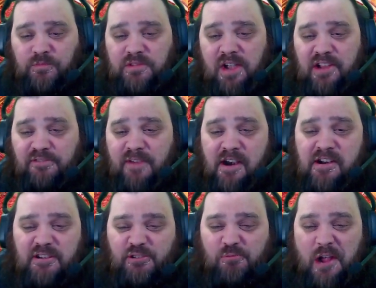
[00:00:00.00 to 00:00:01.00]
It's very
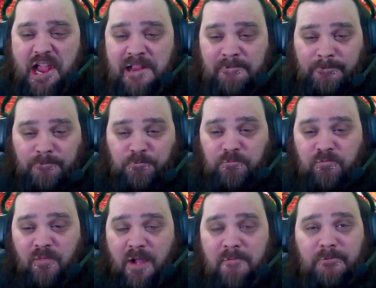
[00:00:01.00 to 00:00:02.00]
sweet
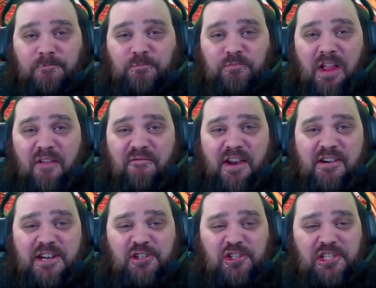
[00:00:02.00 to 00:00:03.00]
and
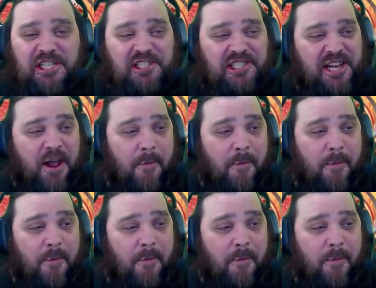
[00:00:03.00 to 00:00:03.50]
very cheesy.